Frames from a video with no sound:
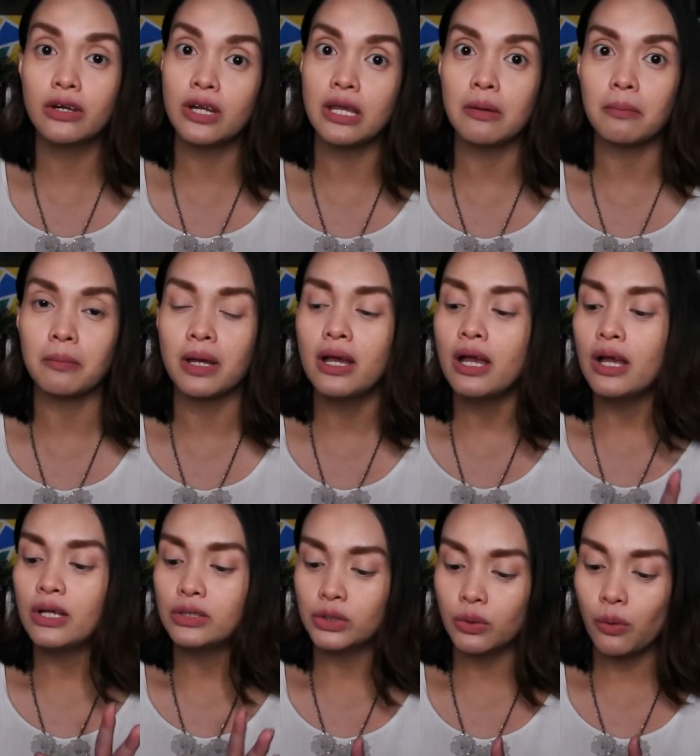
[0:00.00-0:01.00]
cream.
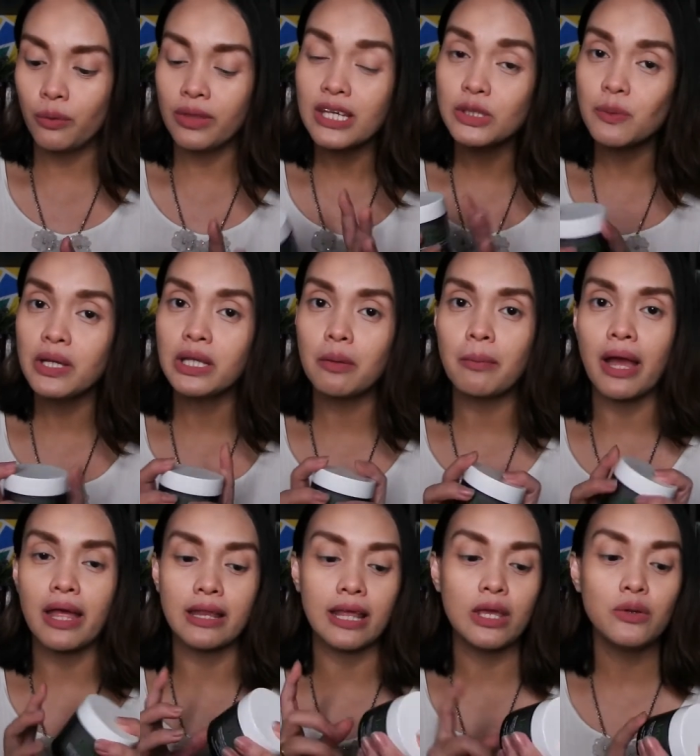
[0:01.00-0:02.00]
So, this one
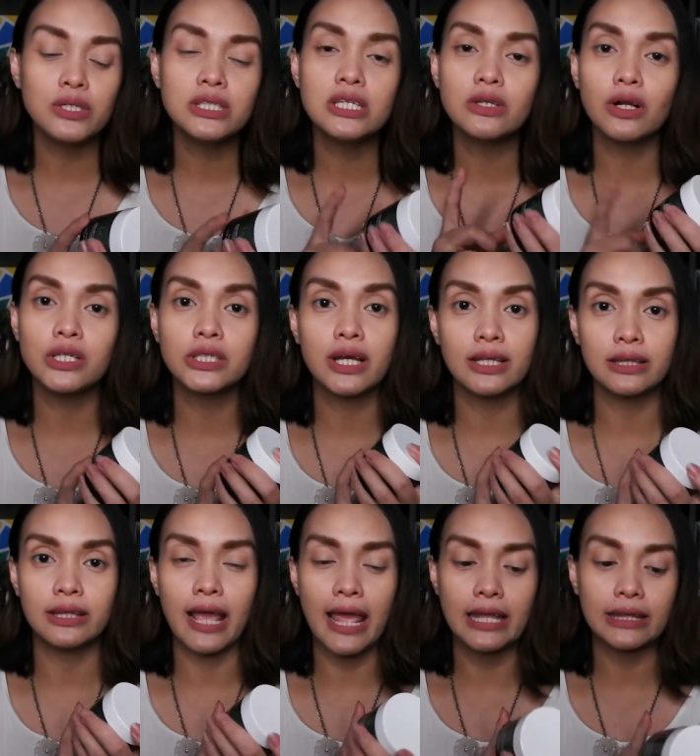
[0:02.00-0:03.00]
naman, I use this also
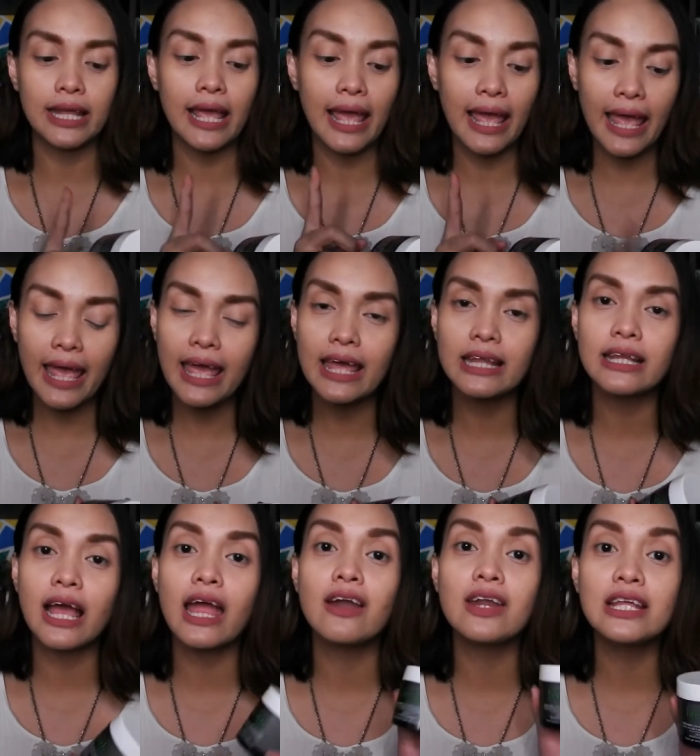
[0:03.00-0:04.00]
at night. And
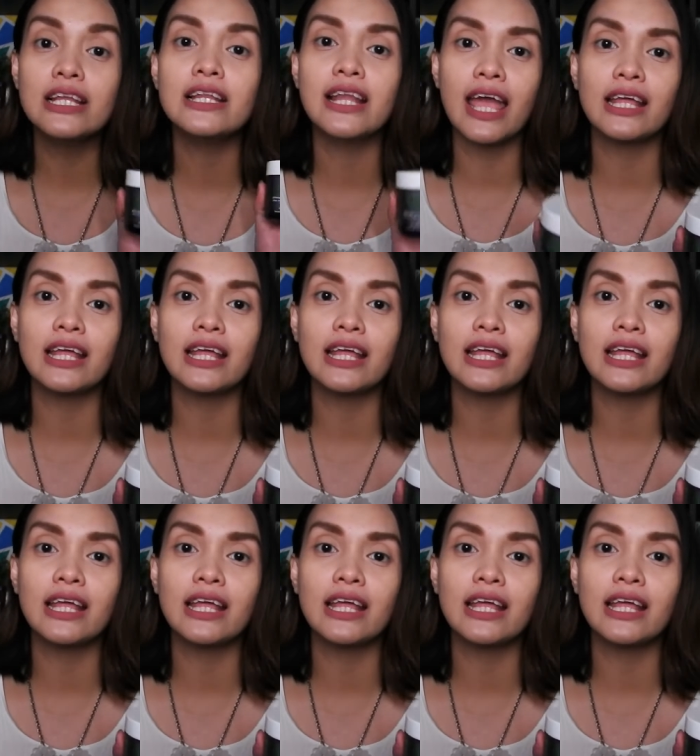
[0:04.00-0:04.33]
I really